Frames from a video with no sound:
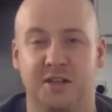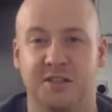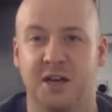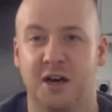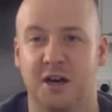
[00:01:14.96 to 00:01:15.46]
I'll
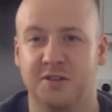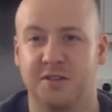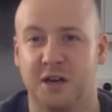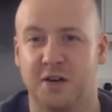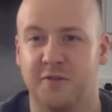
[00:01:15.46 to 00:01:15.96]

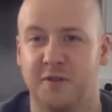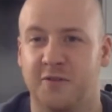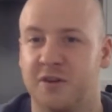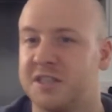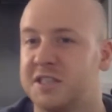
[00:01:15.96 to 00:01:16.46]
start off with the
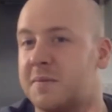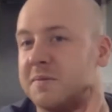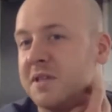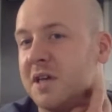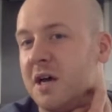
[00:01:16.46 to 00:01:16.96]
free
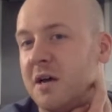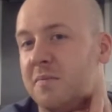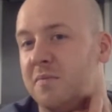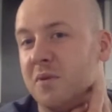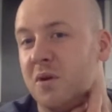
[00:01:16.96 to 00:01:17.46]
tips
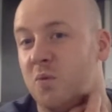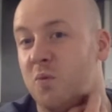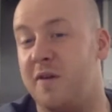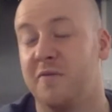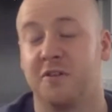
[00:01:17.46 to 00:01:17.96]

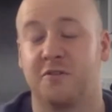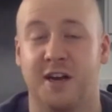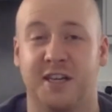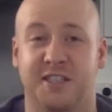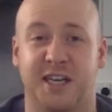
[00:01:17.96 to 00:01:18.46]
with
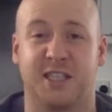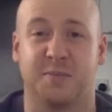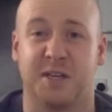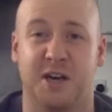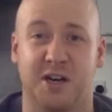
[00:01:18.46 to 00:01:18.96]
Granit Xhaka to
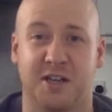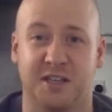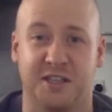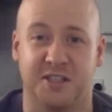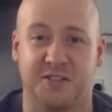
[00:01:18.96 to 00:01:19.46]
be carded.
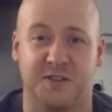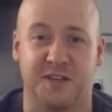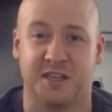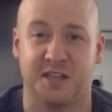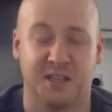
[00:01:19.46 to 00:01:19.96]
I just
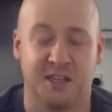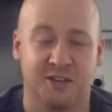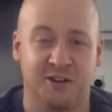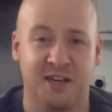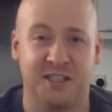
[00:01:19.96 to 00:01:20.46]
think
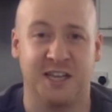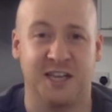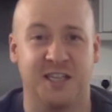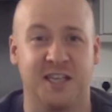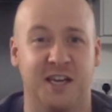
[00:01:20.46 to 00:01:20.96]
Granit
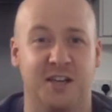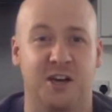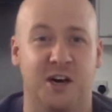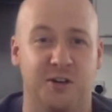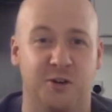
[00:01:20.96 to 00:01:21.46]
Xhaka, yellow
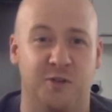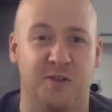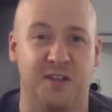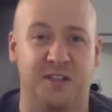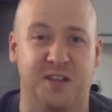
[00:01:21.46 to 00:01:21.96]
card, North
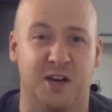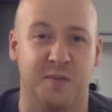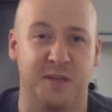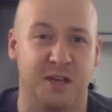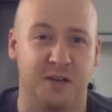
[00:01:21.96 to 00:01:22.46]
London
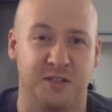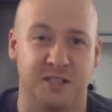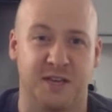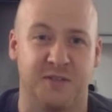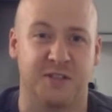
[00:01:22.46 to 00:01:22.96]
Derby go
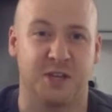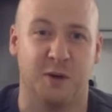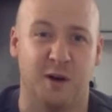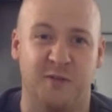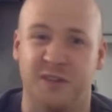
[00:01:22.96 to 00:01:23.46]
together so
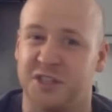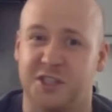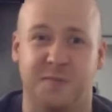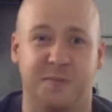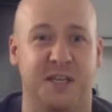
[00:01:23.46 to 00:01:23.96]
well. Fish,
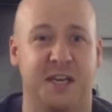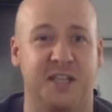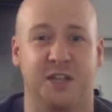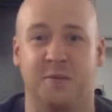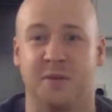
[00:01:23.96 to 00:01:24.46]
chips and
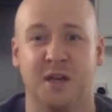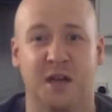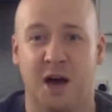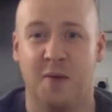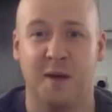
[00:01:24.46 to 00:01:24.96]
ketchup.
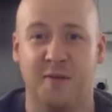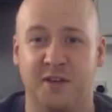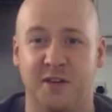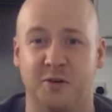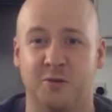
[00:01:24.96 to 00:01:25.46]
I'm having
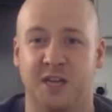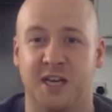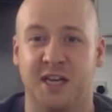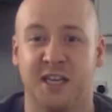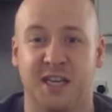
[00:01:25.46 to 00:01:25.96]
it all
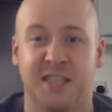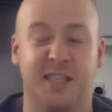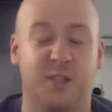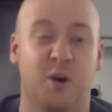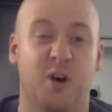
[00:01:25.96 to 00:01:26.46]
day. He's
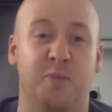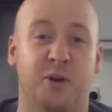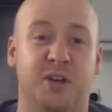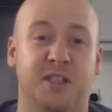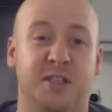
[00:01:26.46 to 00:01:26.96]
had 12
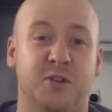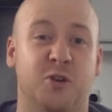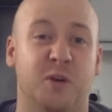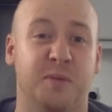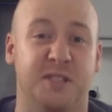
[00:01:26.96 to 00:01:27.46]
bookings in all
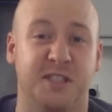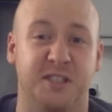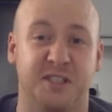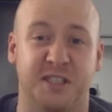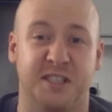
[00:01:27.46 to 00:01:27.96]

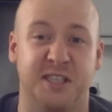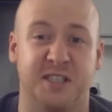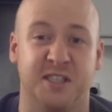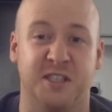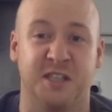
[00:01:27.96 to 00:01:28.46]
competitions this
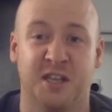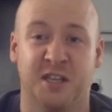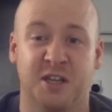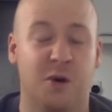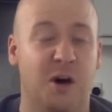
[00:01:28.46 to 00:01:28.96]
season.
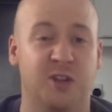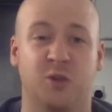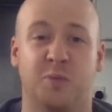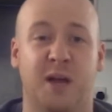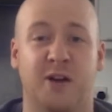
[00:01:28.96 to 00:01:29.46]
No
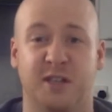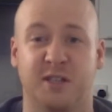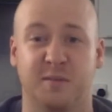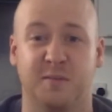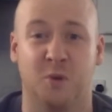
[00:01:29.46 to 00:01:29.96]
Arsenal player
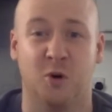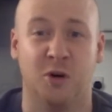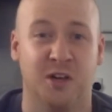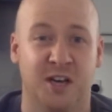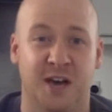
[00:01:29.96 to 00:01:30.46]
has
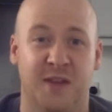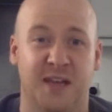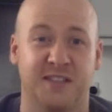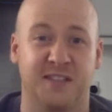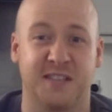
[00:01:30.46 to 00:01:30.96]
more. And
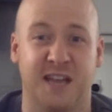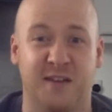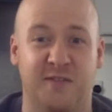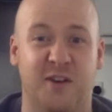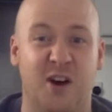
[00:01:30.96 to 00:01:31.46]
that's the
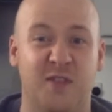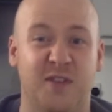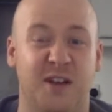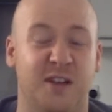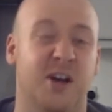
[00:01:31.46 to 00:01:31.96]
stat. 5
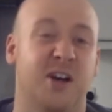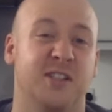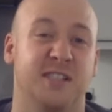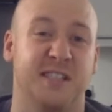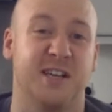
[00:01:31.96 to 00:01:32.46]
yellow
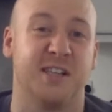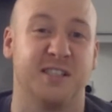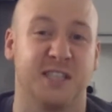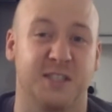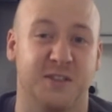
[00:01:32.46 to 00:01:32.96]
cards his last
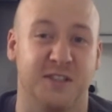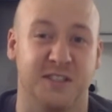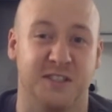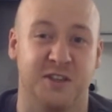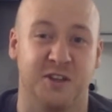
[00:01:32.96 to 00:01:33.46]
6
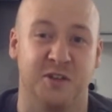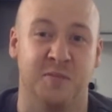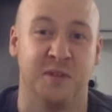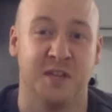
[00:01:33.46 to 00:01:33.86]
versus Tottenham.